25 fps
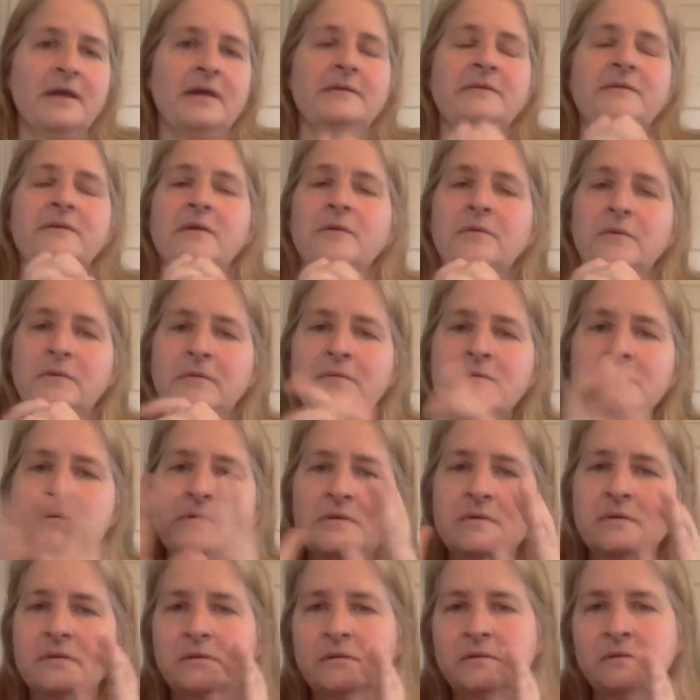so
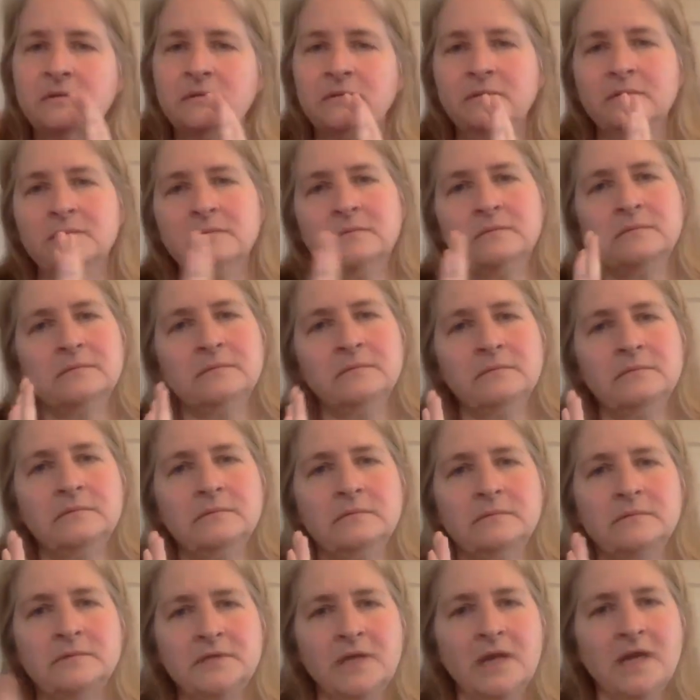
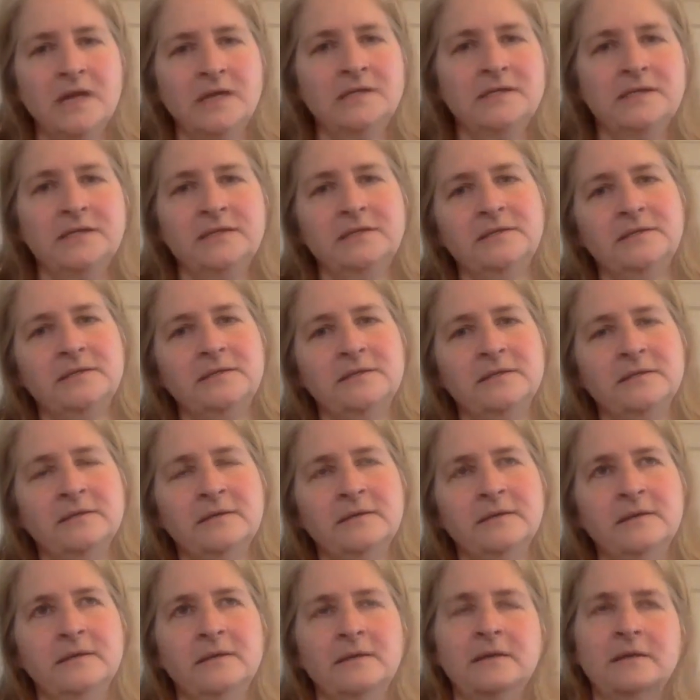scientists,
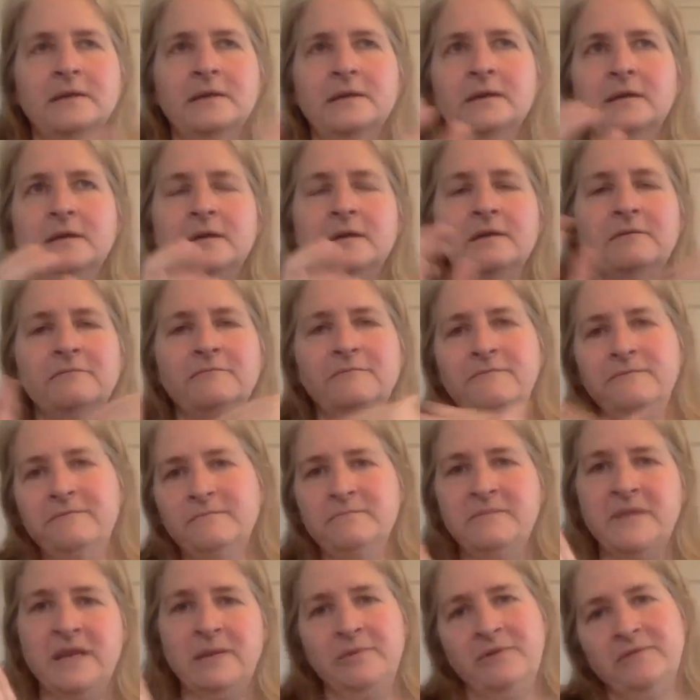
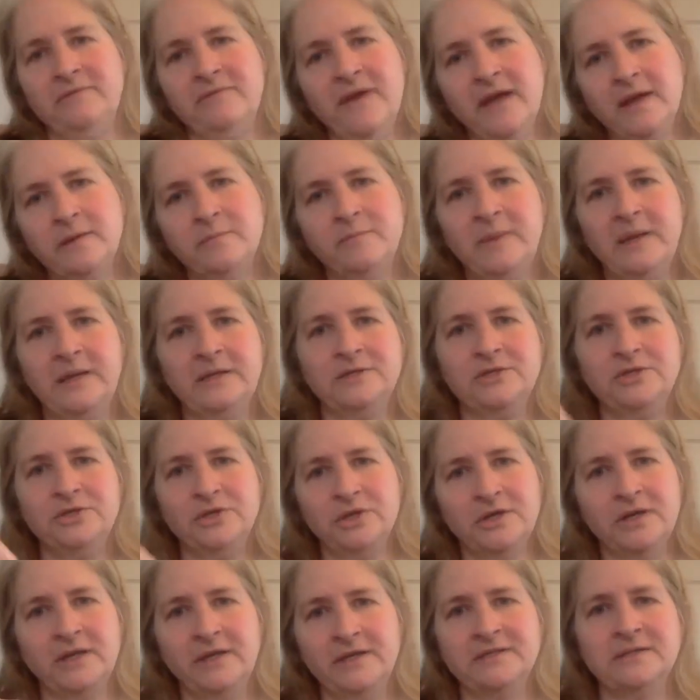maybe fact-based
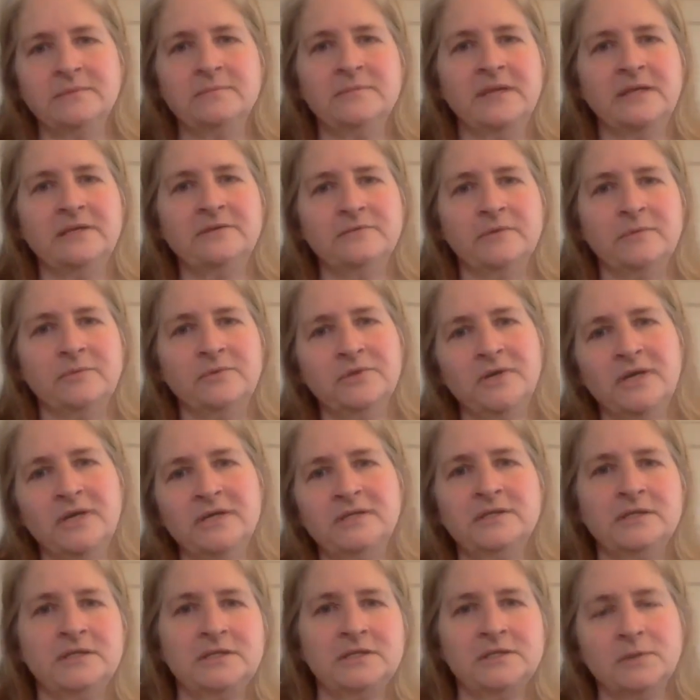journalism that's from
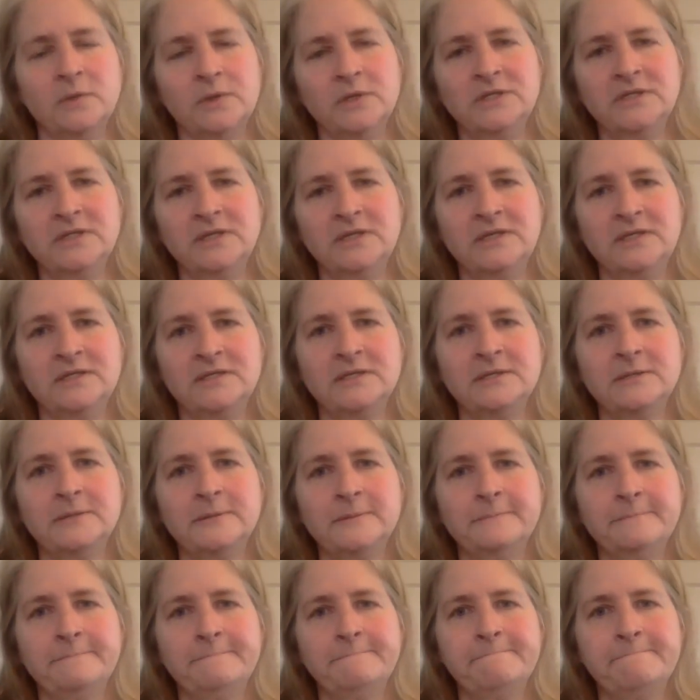trusted sources
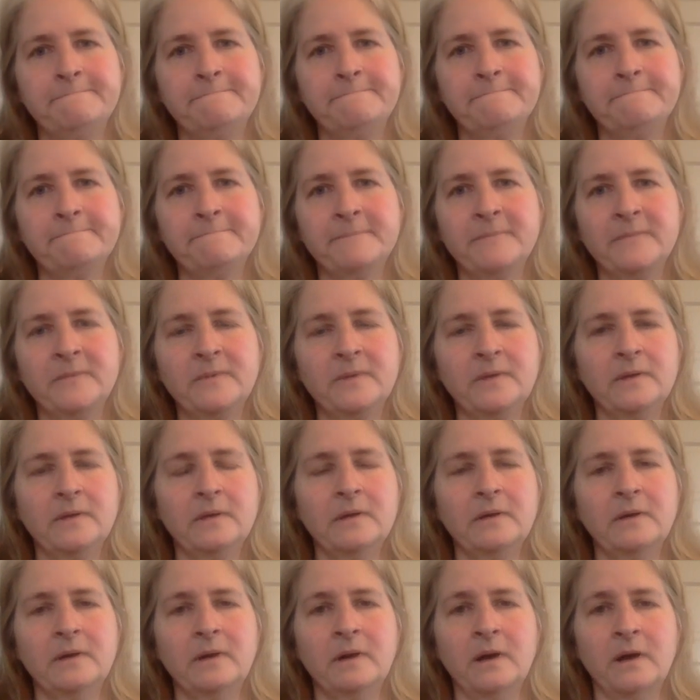
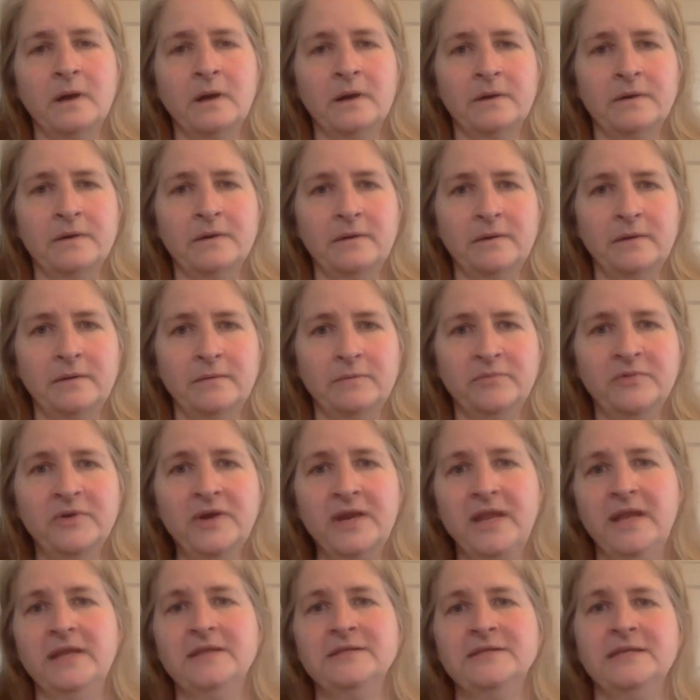are
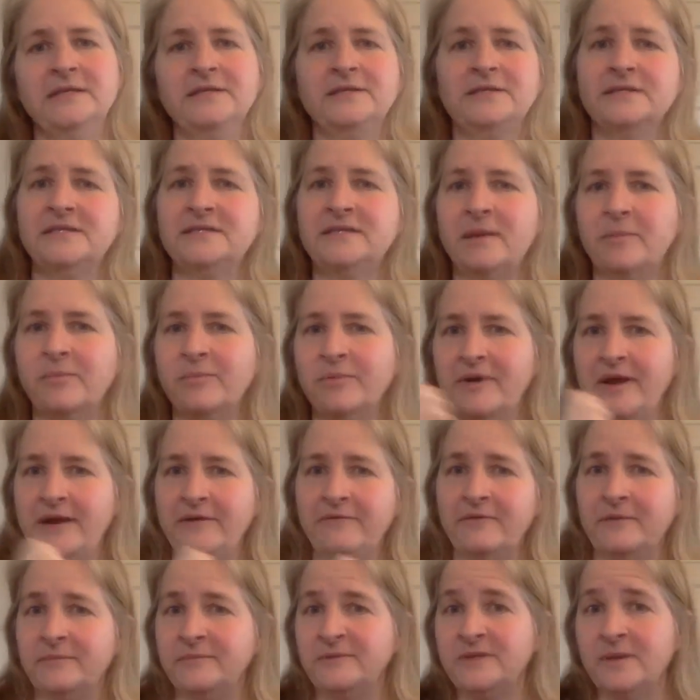pretty easy to
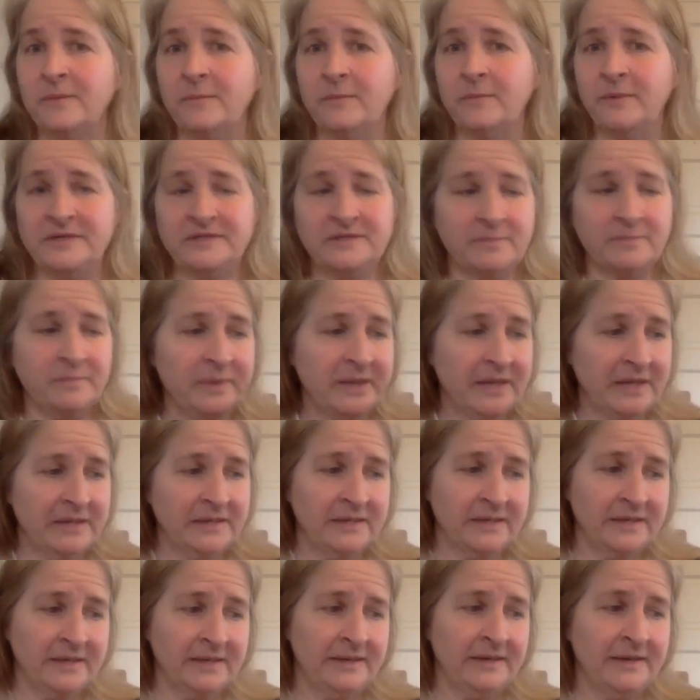separate from someone's
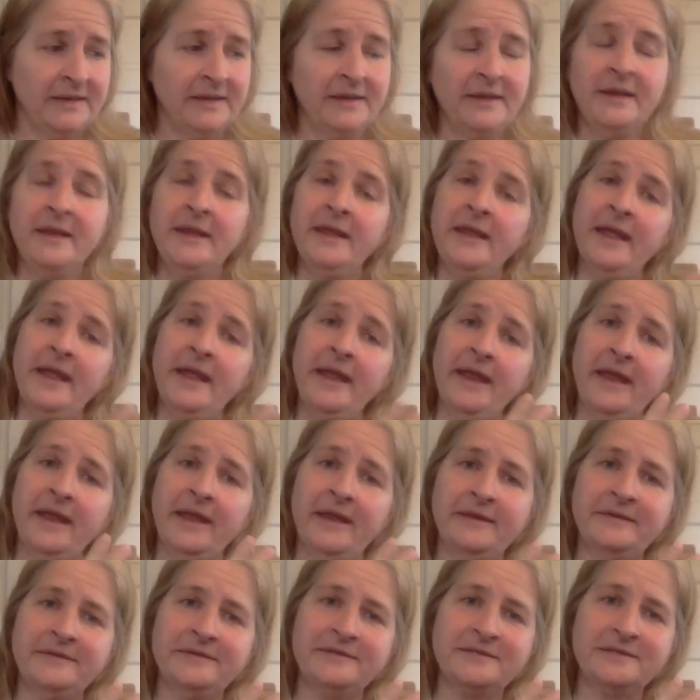opinion
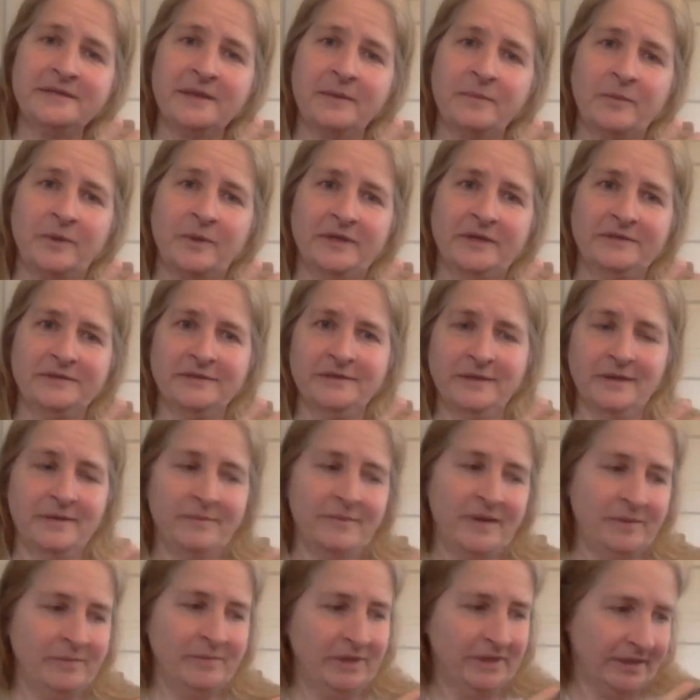and someone,
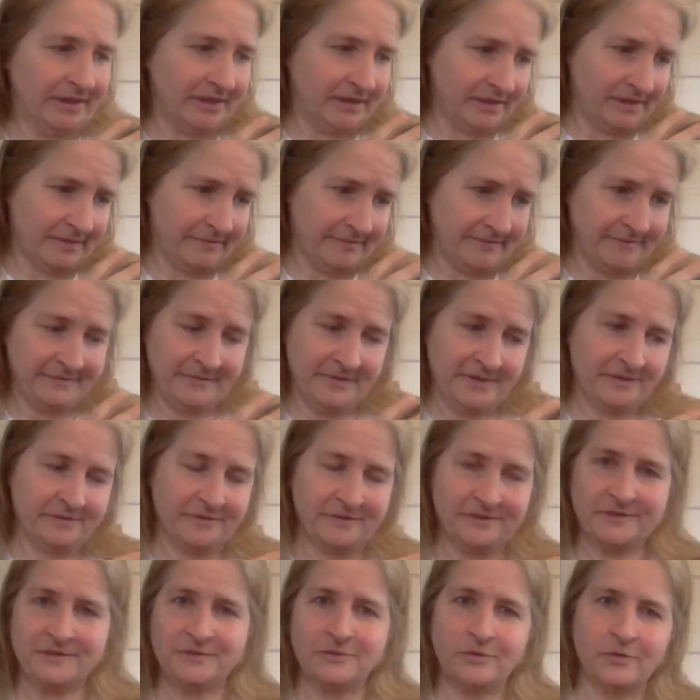maybe like a
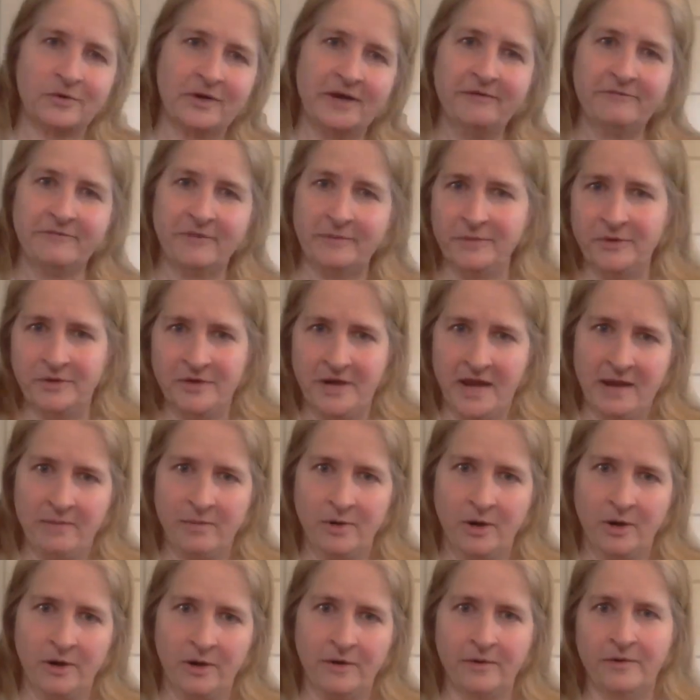story from your
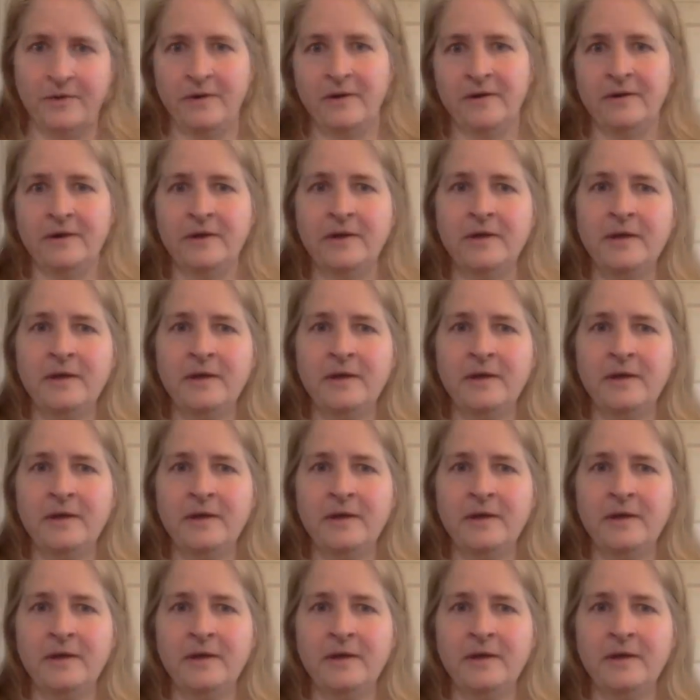neighbor, or